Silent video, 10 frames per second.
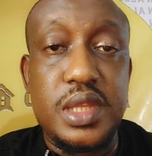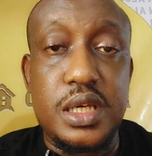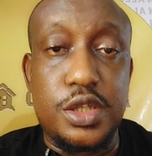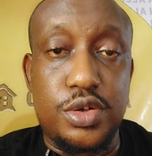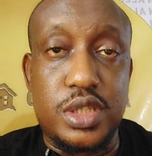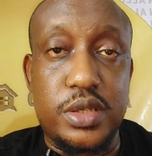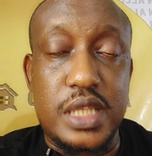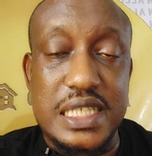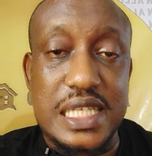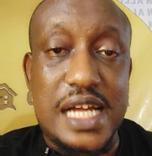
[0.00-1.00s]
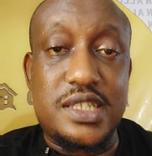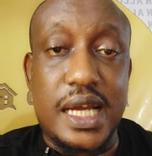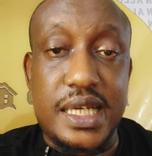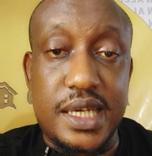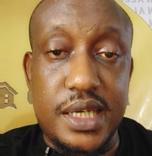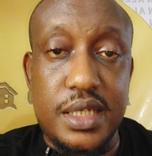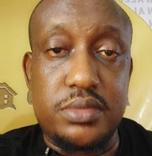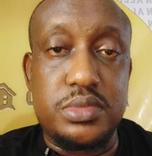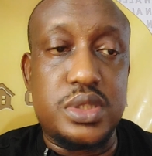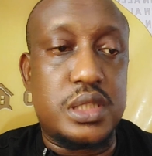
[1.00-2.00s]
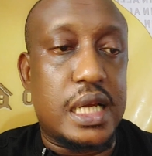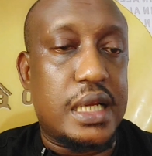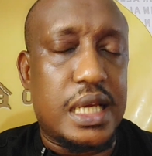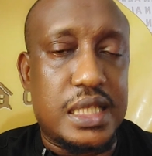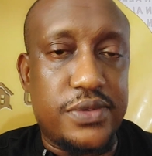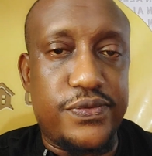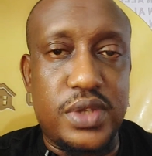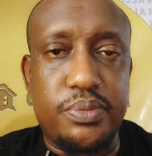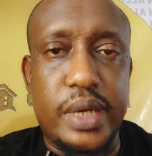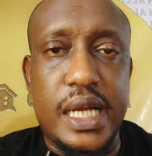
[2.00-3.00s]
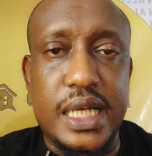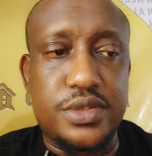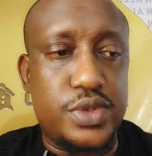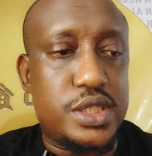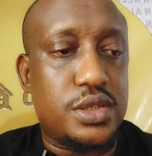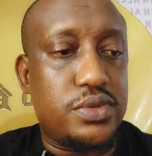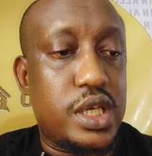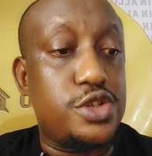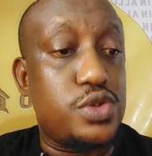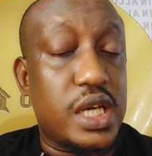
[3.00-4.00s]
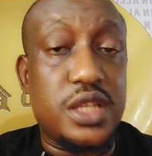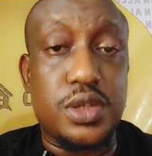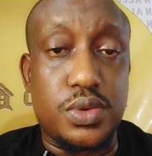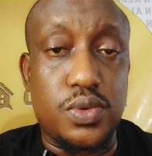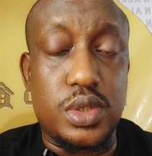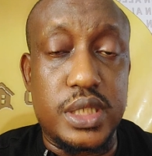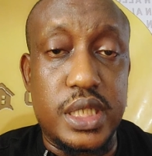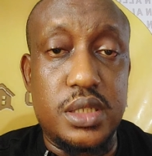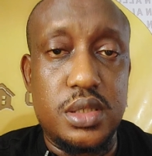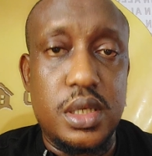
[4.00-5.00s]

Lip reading: the testing out their games, getting feedback, and the rest of them, you get rewarded.